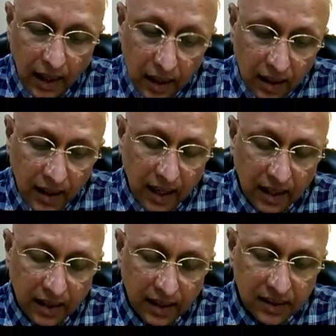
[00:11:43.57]
In the
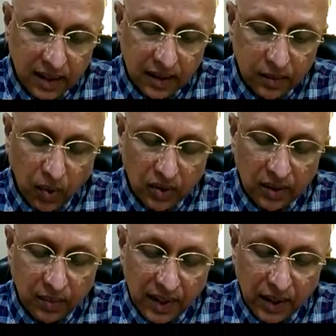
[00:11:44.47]
darkness, there is
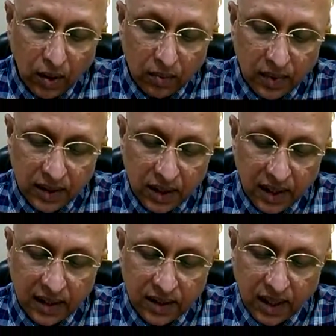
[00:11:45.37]
possibility of
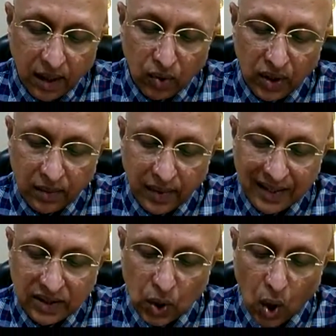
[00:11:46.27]
danger, and stramonium
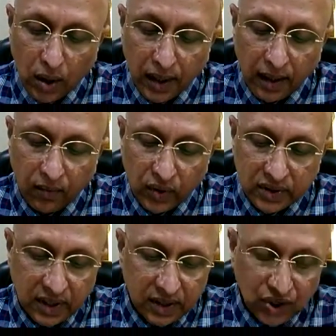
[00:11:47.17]
has a longing for
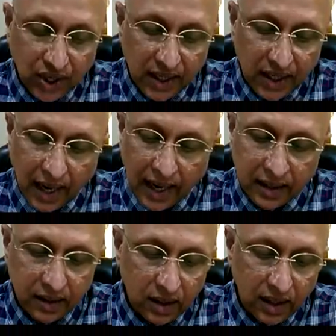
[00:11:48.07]
sunshine
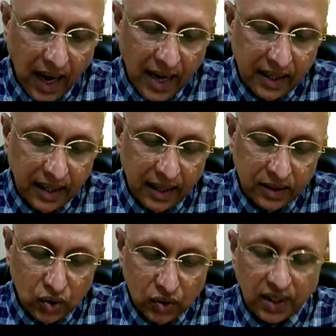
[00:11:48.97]
and light
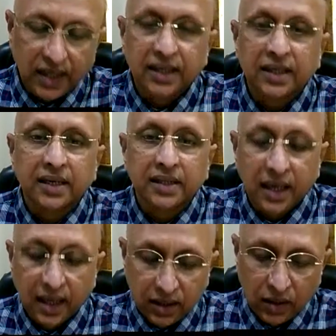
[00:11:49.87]
and society. That is
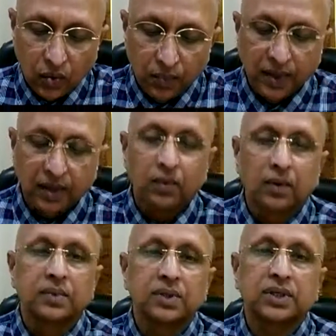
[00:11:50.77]
another rubric
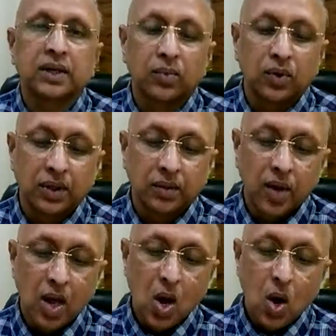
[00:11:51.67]
of the stramonium.
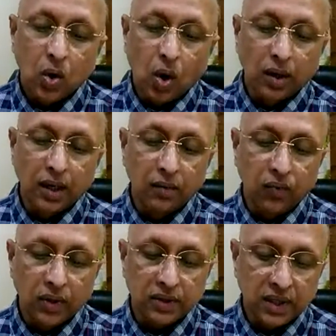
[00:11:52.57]
Longing
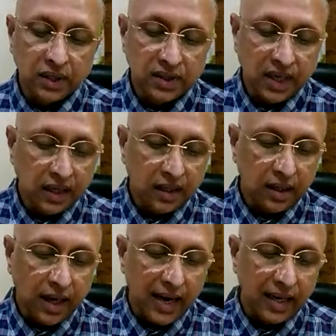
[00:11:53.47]
for sunshine,
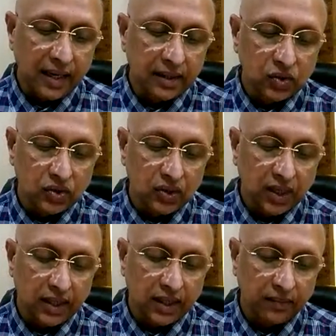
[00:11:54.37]
light and
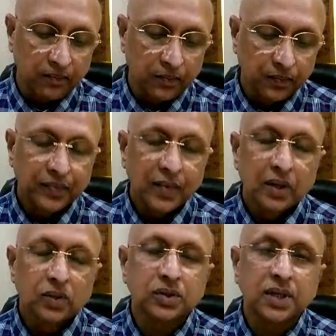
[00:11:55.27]
society.
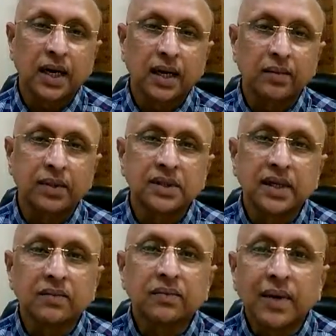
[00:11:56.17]
Society means
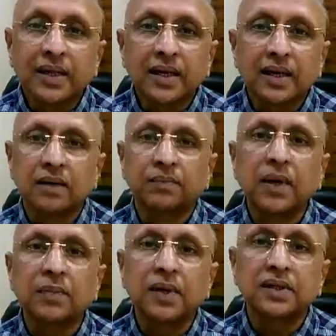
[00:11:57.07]
that when there are
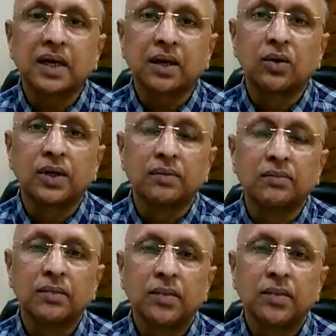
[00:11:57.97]
people around you.